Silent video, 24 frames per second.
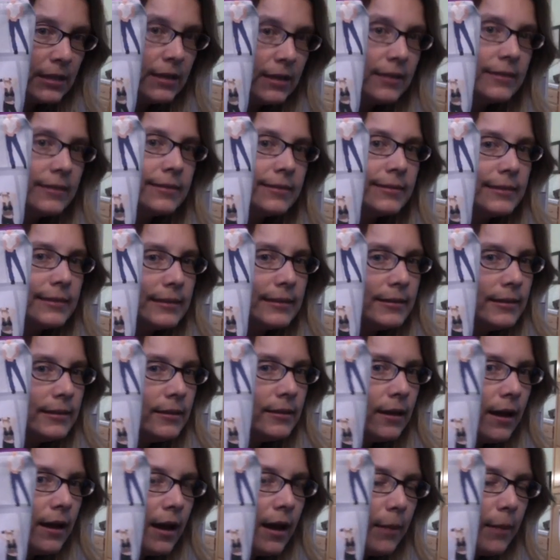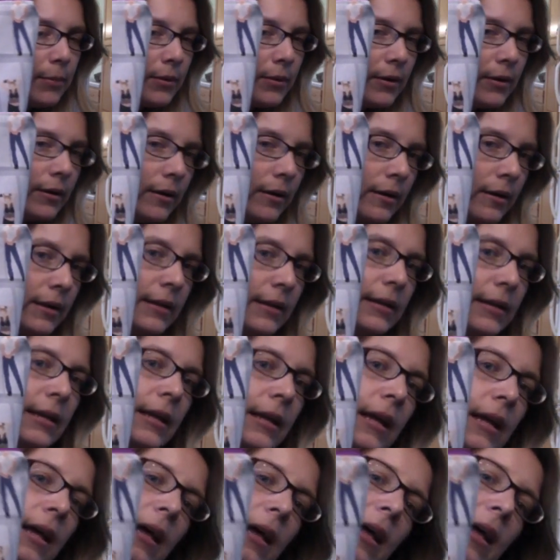Cyndi Lauper.
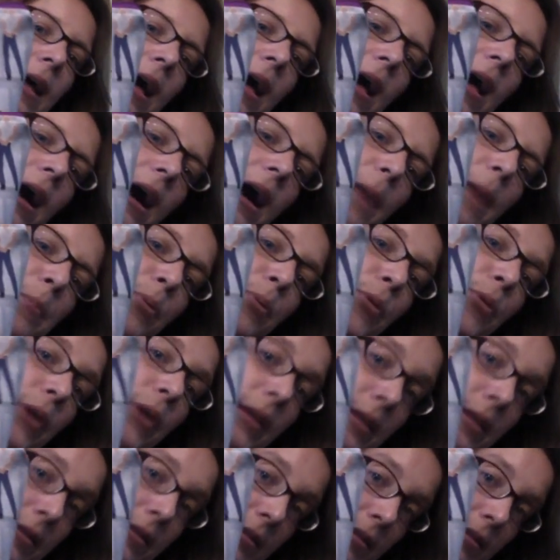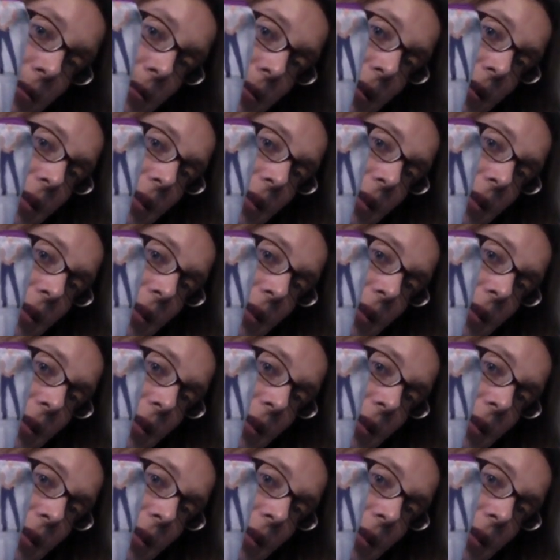Prince.